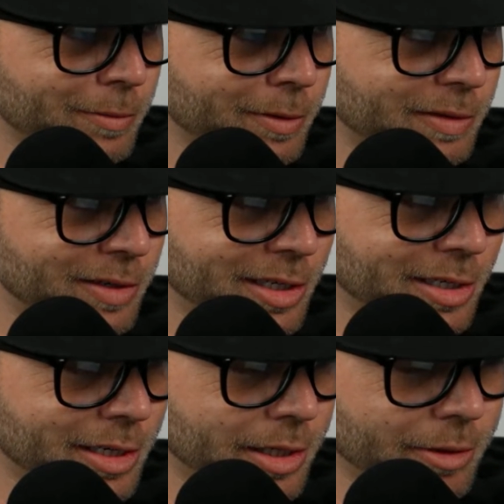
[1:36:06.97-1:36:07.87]
needed
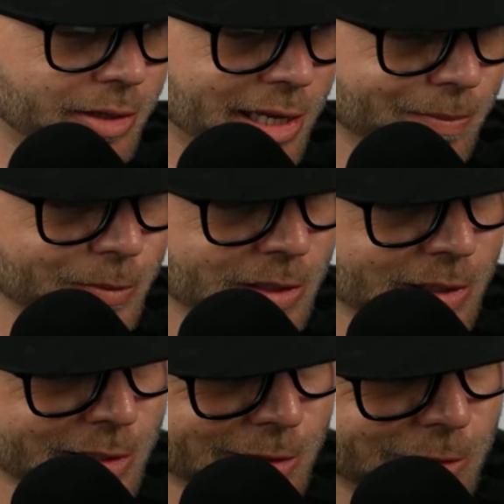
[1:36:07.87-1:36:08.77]
to do that.
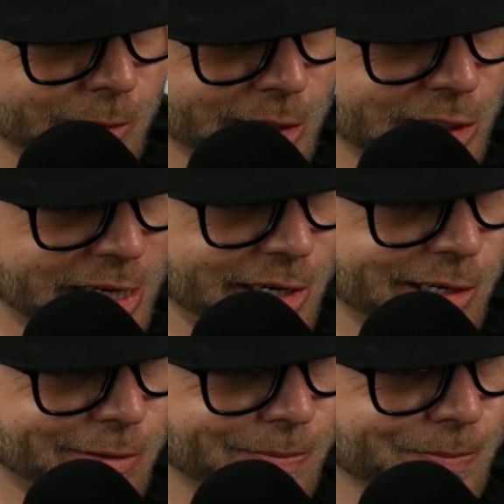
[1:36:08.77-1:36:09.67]
Or we could chat now.